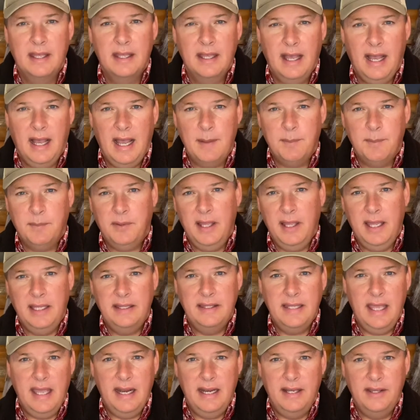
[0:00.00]
I plant
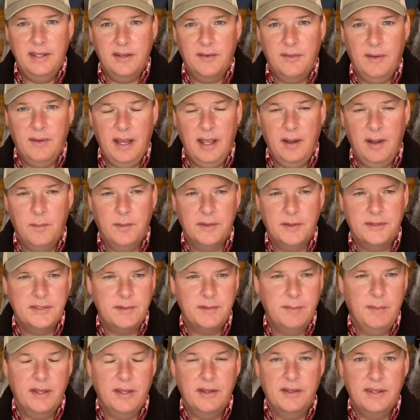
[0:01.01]
that in the ground with
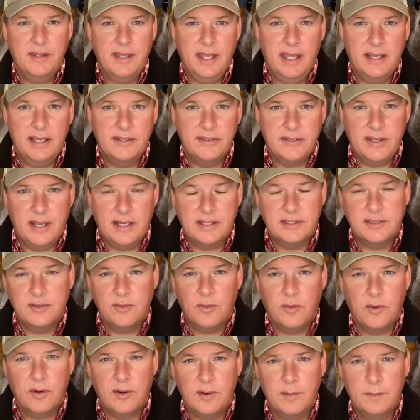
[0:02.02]
some other things like
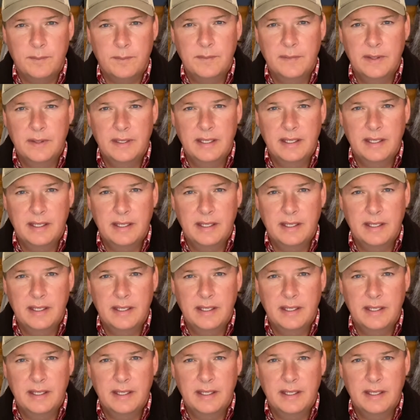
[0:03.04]
sorghum,